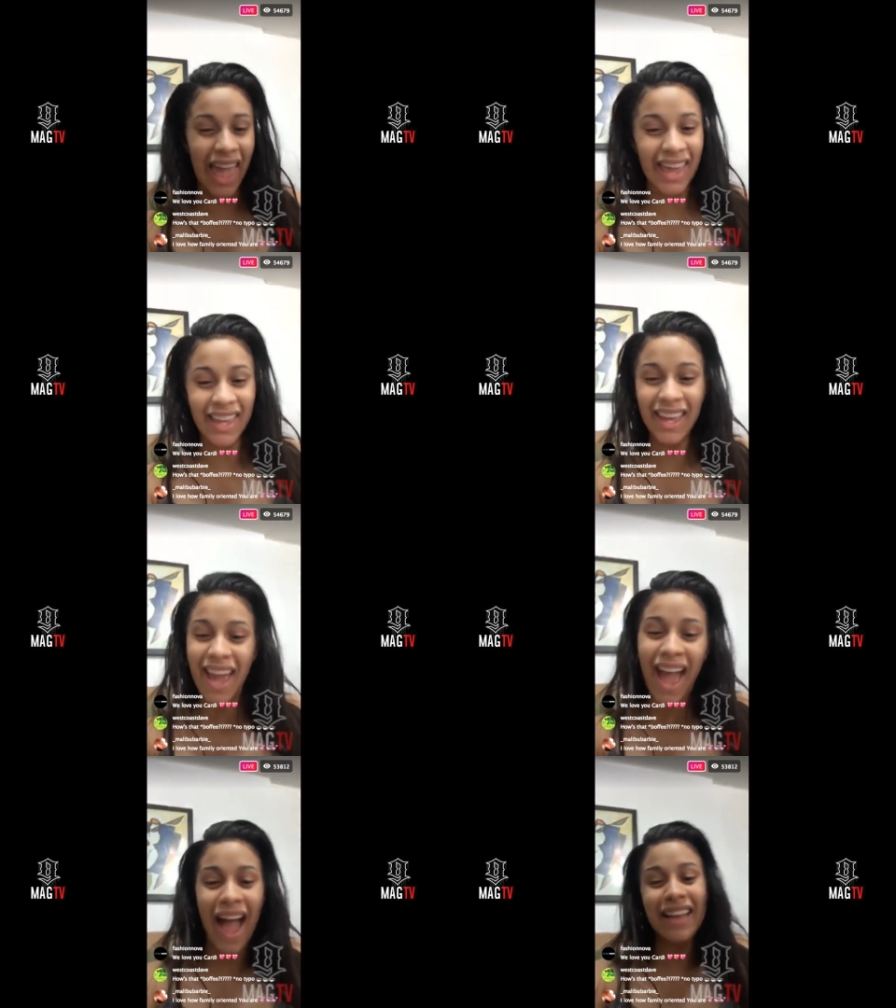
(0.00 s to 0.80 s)
Like
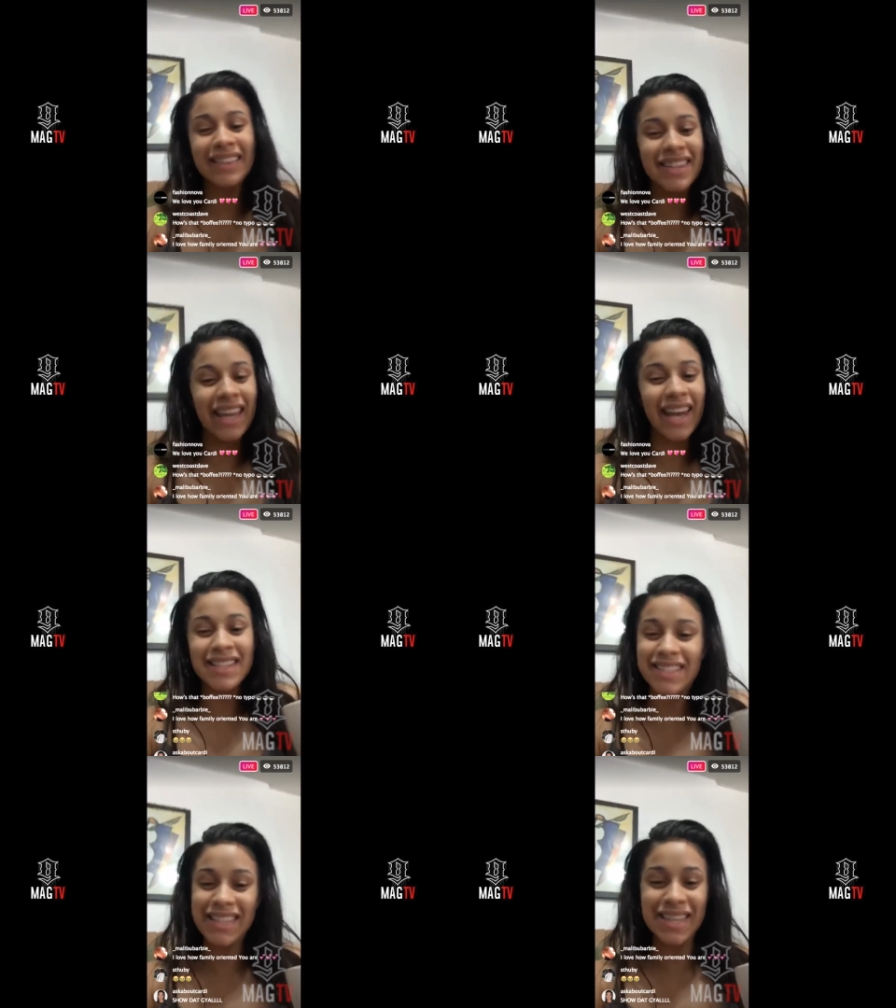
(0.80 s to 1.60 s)
I dead
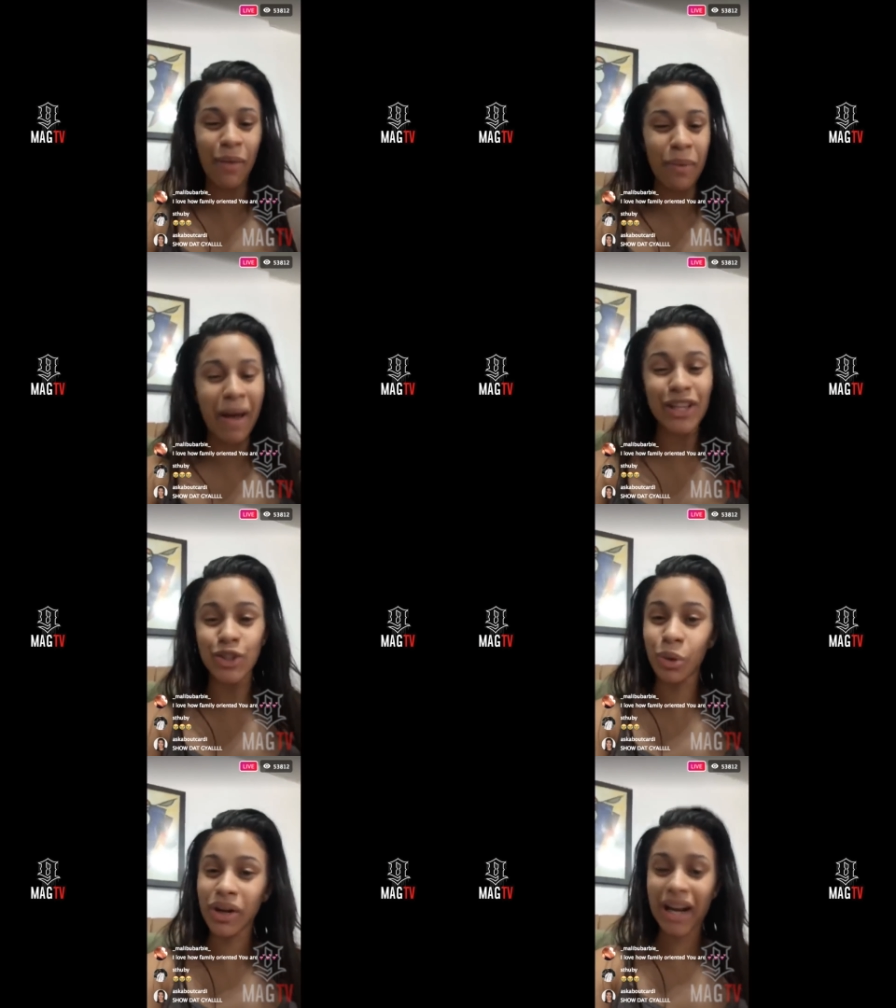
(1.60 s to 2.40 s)
ass did that with my
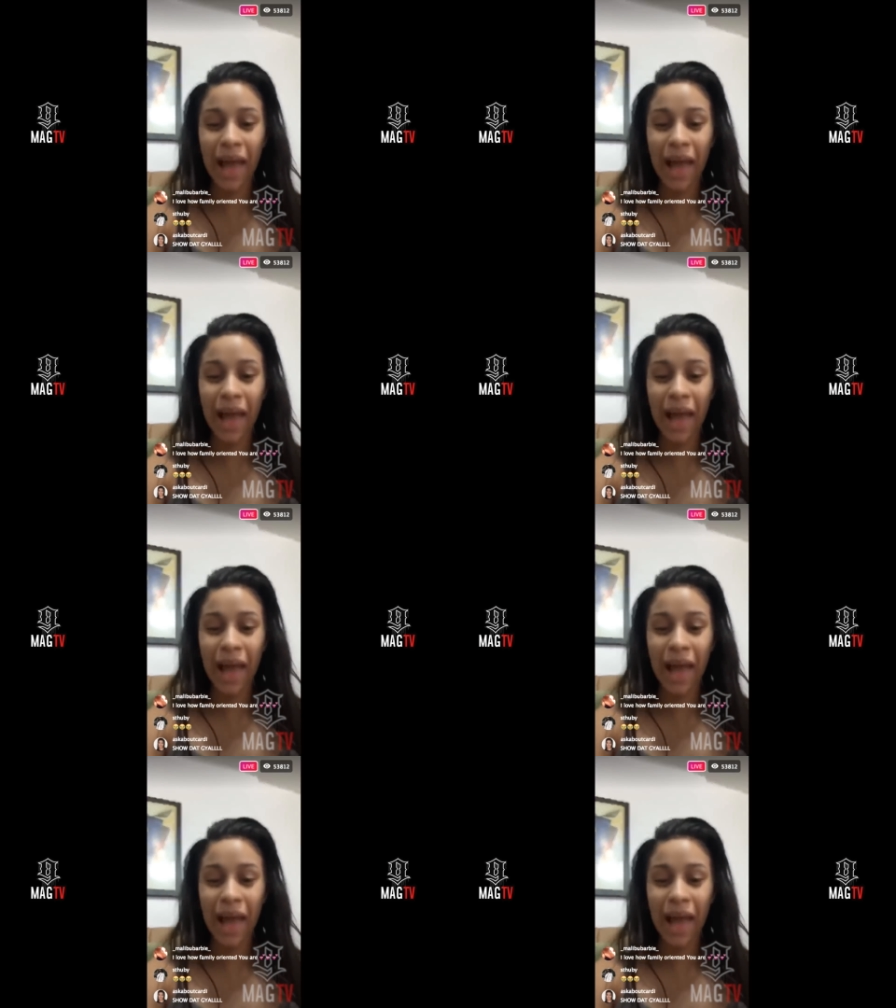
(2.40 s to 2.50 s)
daughter.